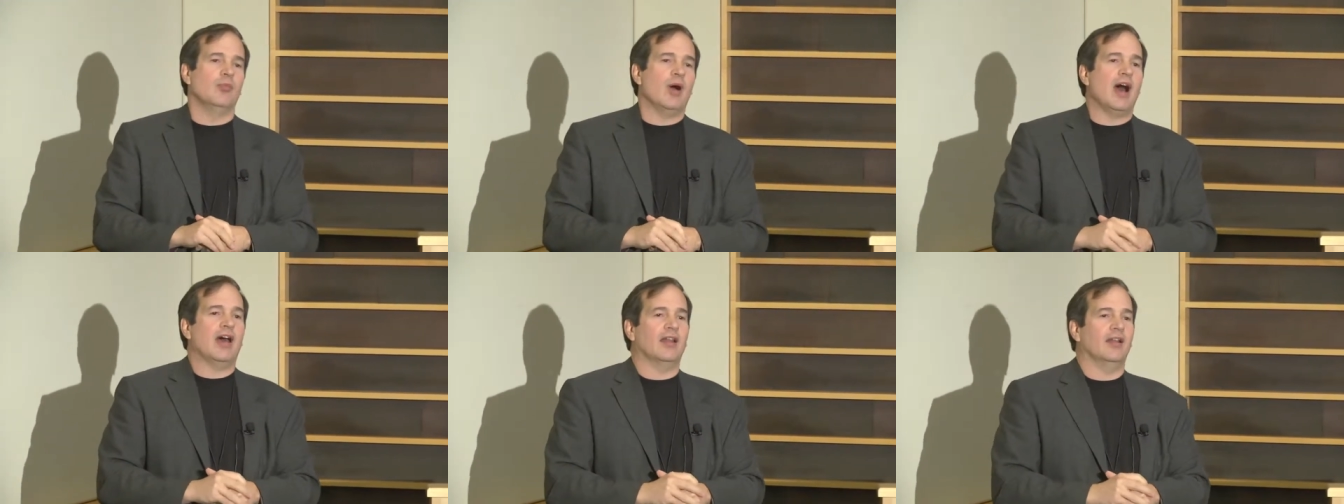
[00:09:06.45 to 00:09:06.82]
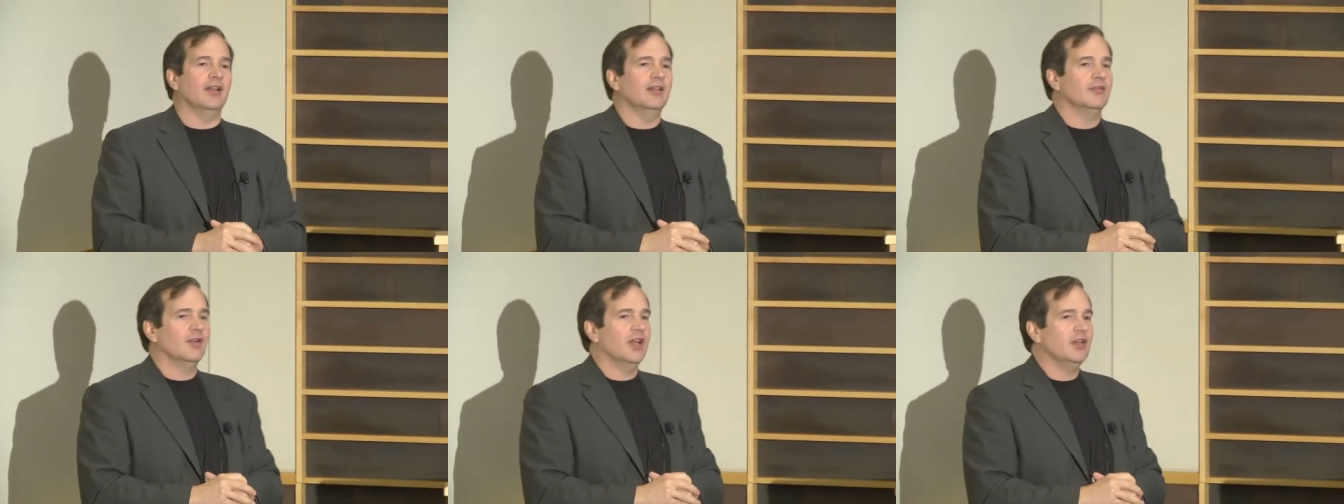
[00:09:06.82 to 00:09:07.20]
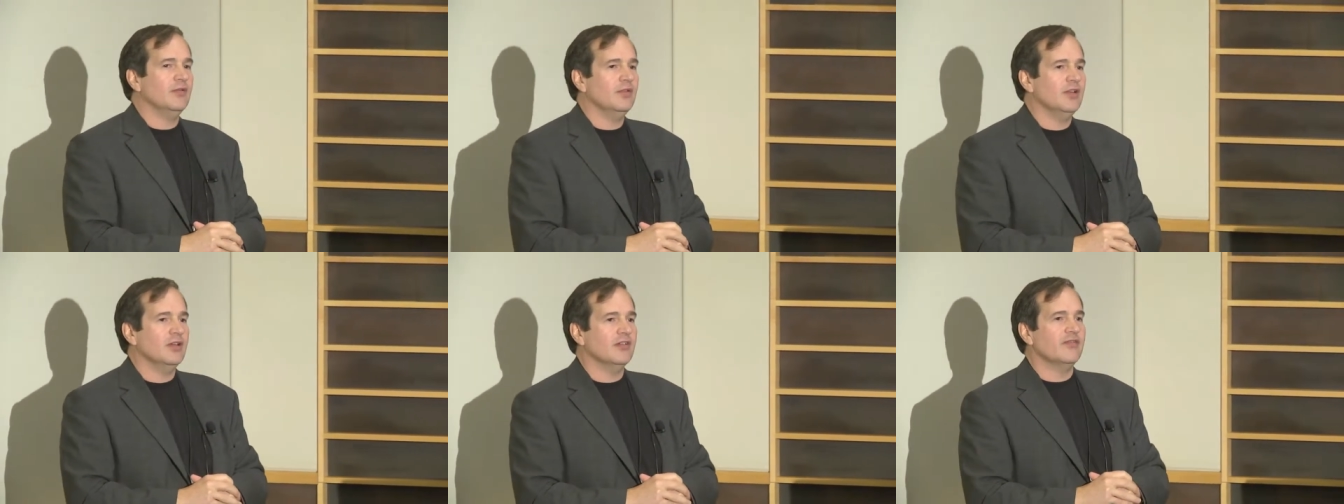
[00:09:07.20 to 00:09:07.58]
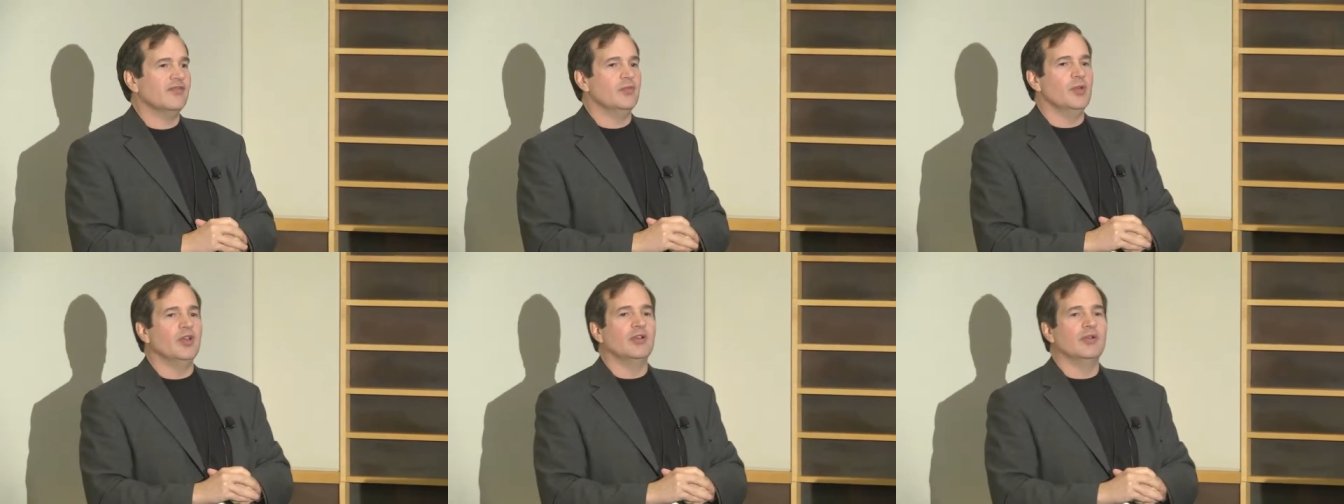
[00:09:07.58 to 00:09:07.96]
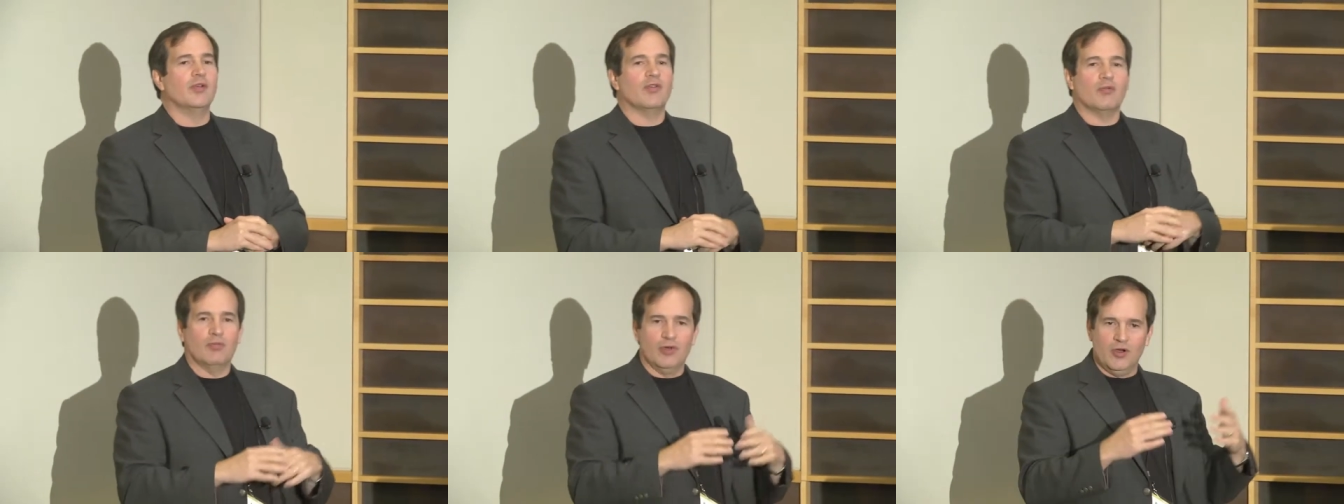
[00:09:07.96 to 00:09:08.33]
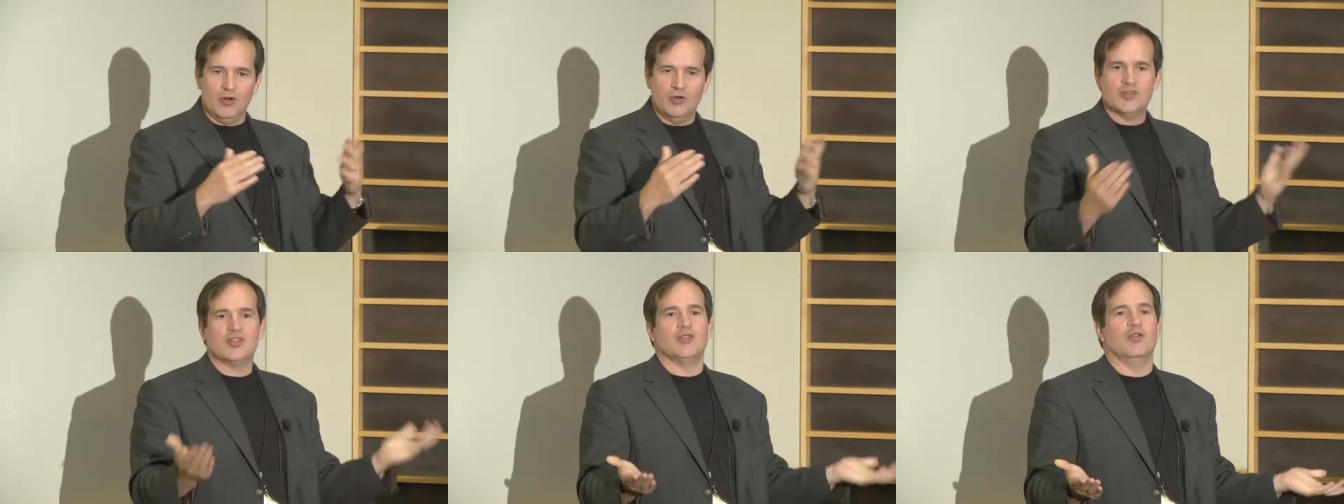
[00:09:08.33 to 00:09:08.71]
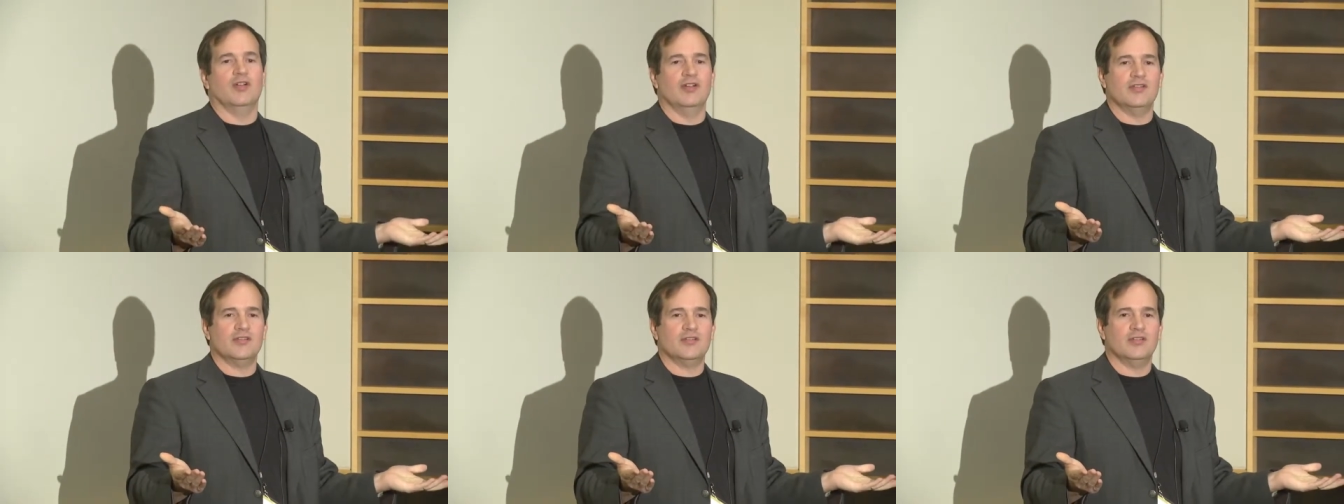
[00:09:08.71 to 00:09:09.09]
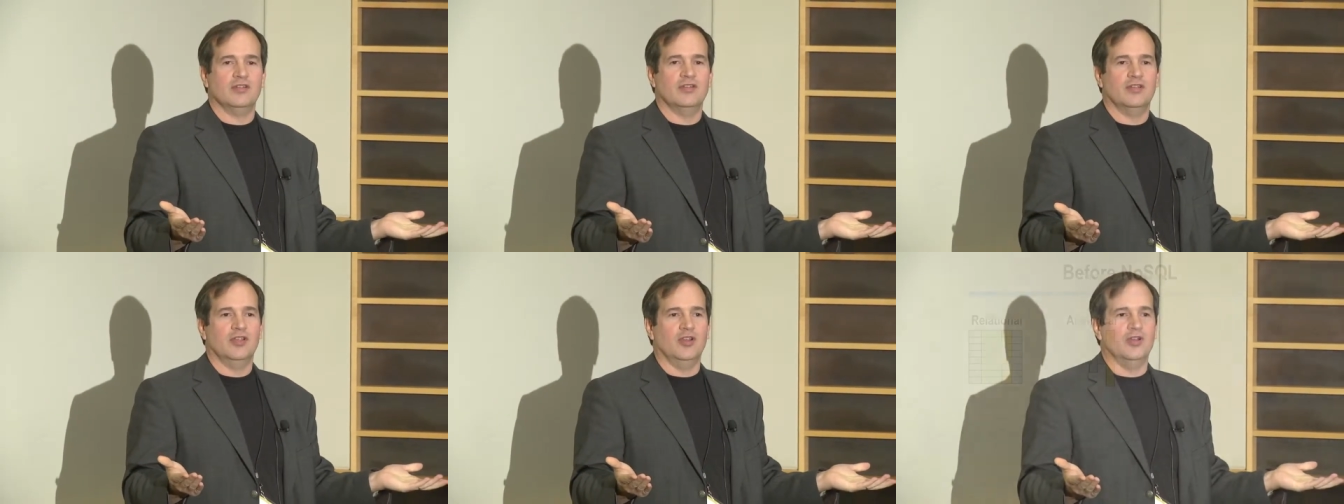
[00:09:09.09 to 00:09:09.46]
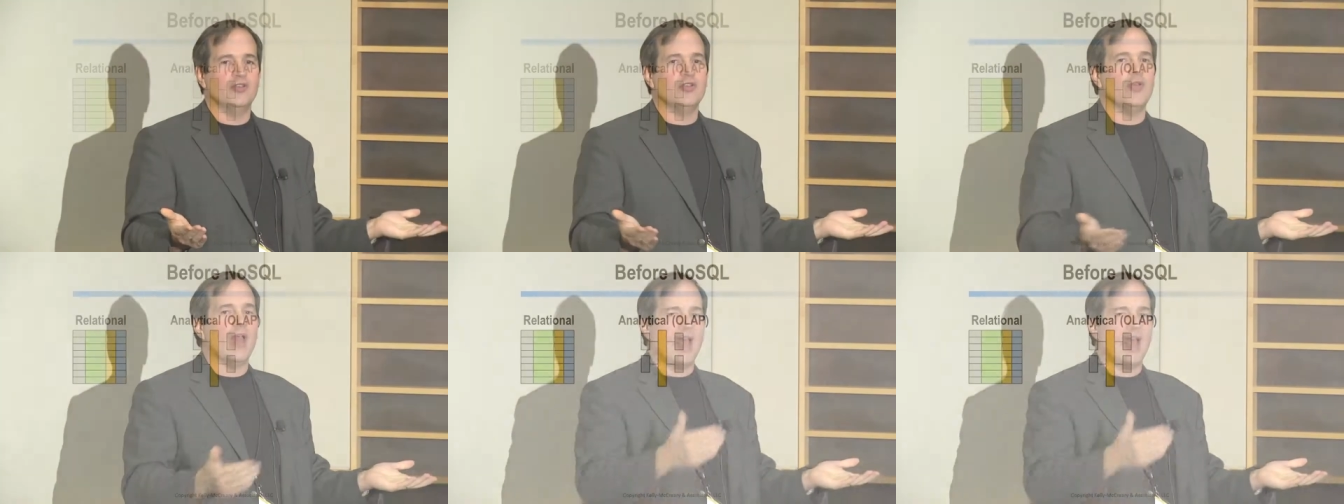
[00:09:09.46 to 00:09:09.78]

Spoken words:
model, right? We are familiar with row stores. You know, you